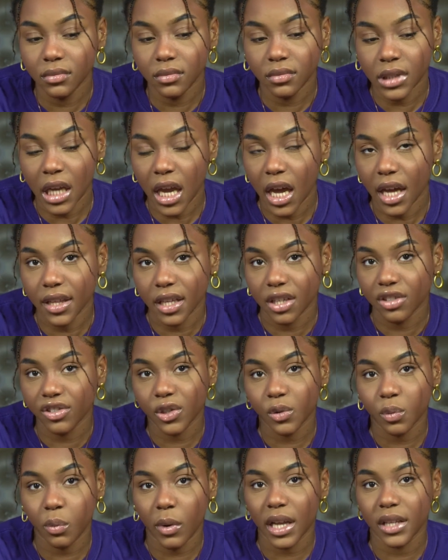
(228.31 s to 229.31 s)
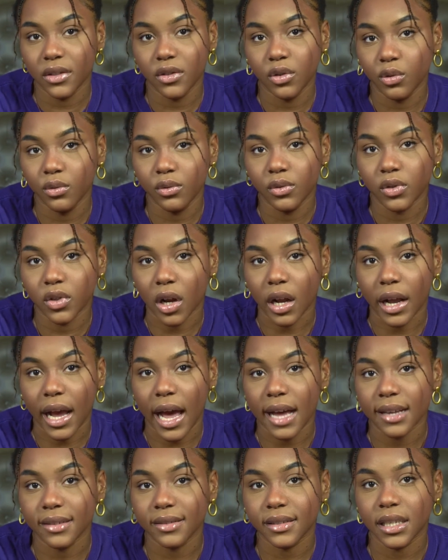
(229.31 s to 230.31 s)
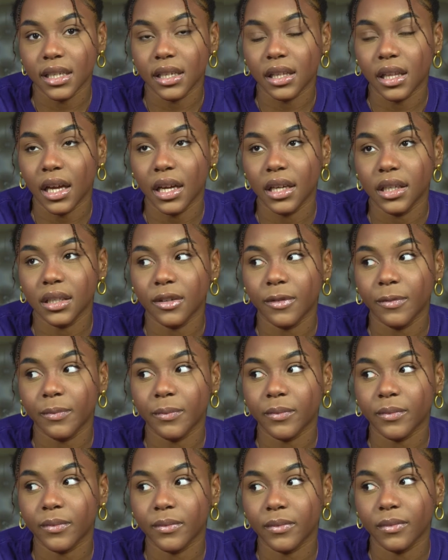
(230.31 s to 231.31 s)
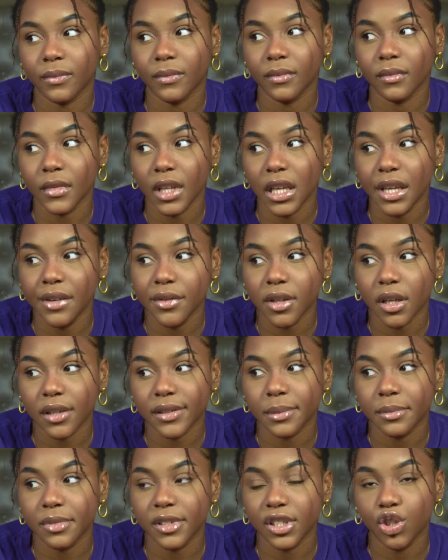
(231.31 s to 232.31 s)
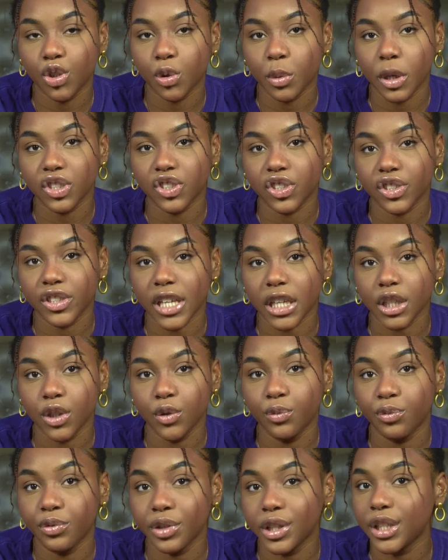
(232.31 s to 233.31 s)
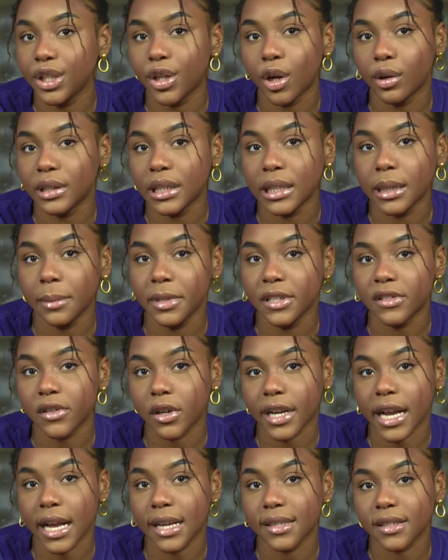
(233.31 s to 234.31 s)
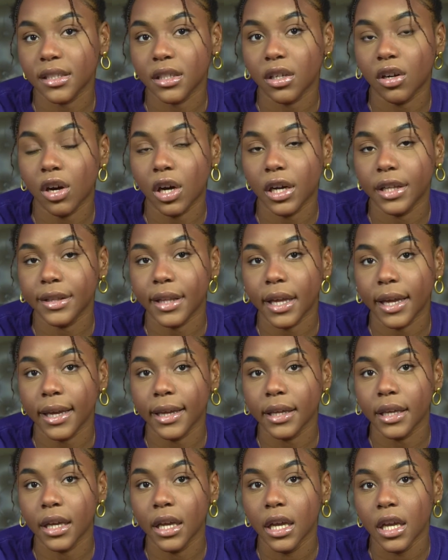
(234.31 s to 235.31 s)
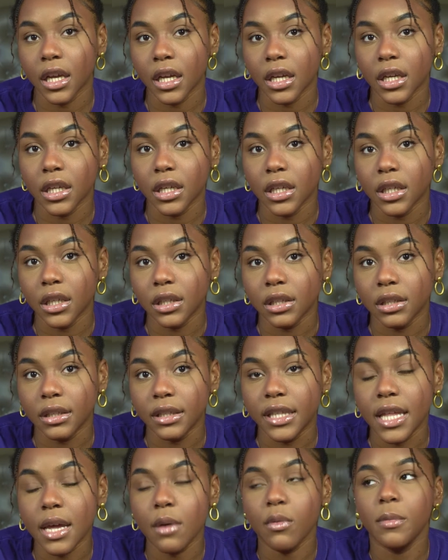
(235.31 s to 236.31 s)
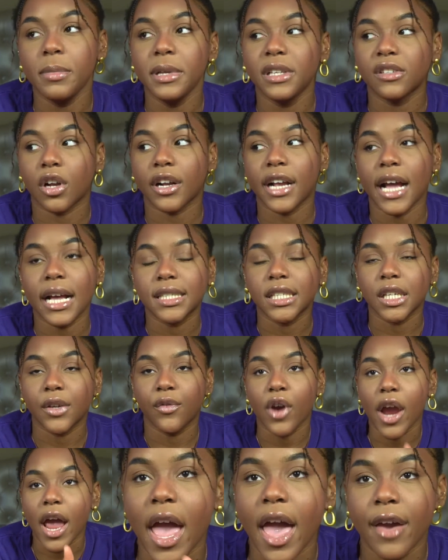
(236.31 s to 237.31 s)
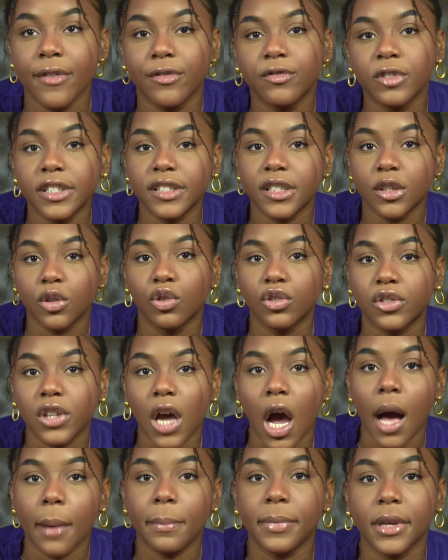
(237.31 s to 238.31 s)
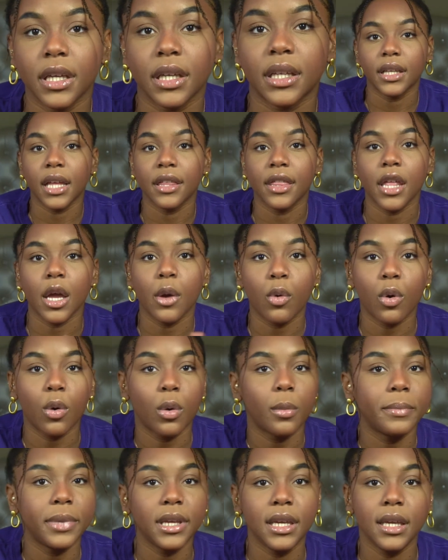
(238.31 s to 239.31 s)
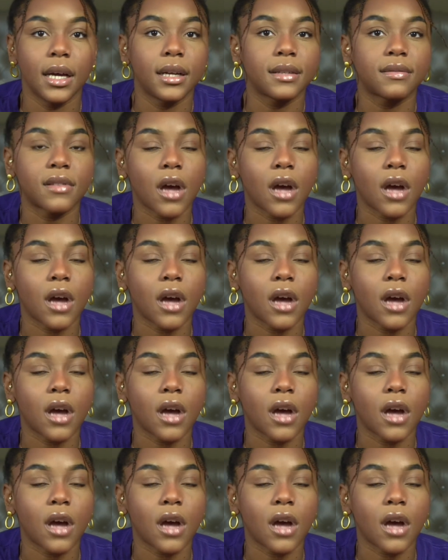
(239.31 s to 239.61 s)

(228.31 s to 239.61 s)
yeah, they're just way too sarcastic. Like even on some situations that you really don't need to be sarcastic on, like they will be sarcastic for every single topic. Like there won't be a